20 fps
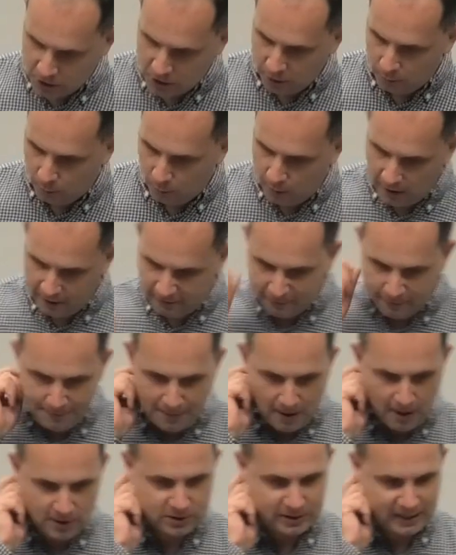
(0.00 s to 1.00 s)
that the word for
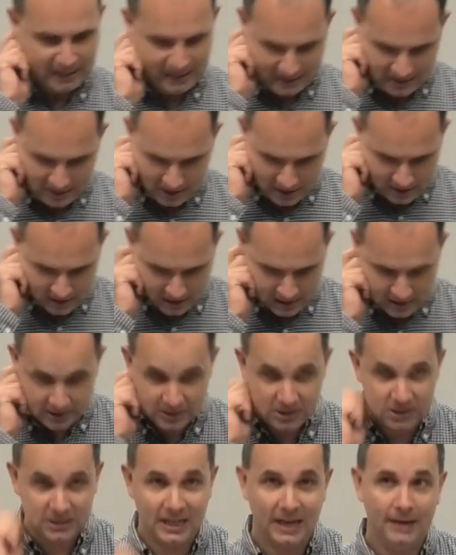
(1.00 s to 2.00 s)
basket is the
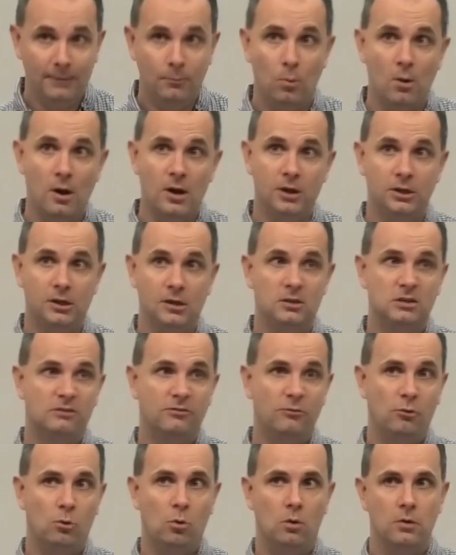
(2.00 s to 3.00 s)
same word
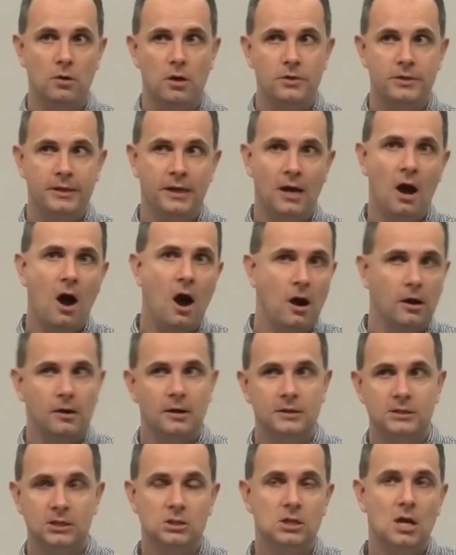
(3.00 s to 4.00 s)
used for the ark,
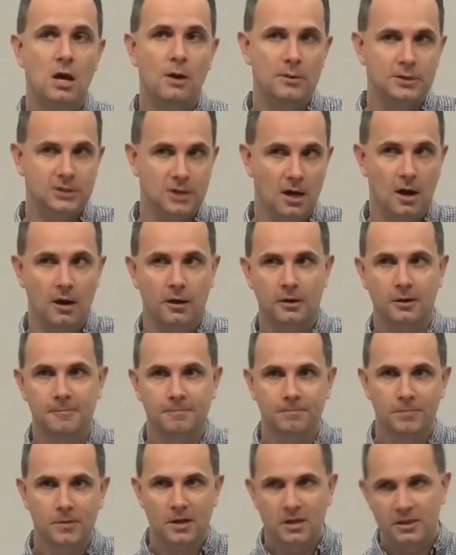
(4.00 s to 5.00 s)
as in Noah's ark.
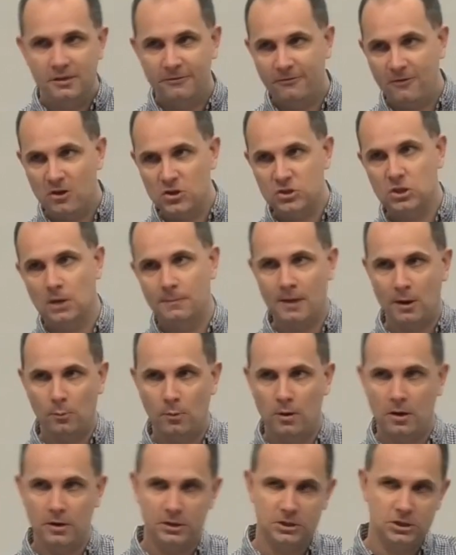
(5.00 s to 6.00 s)
The first time that
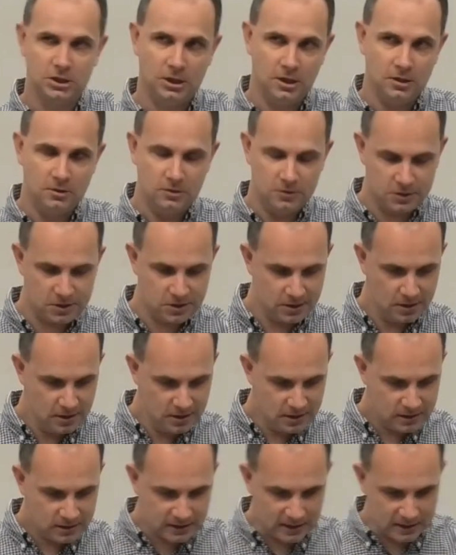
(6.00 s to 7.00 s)
word is used
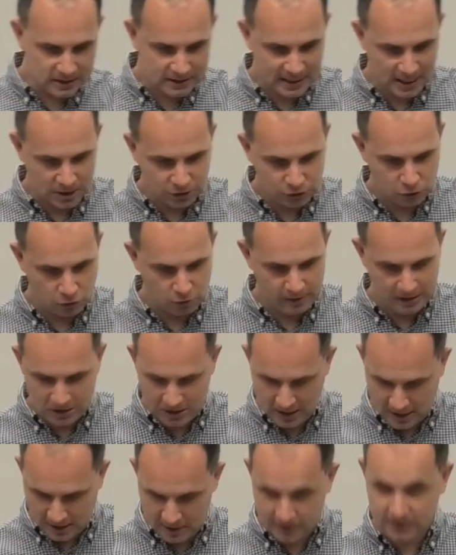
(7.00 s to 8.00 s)
since that story in
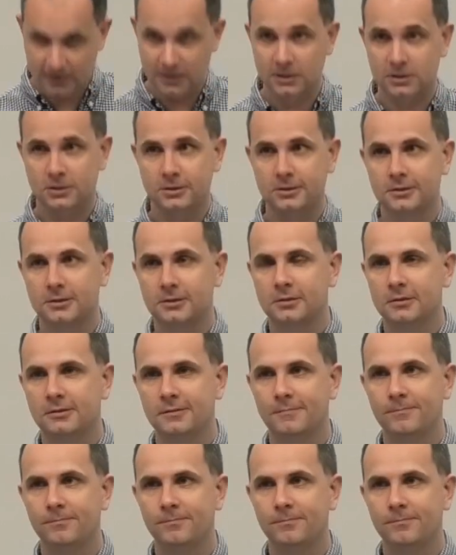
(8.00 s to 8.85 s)
Genesis.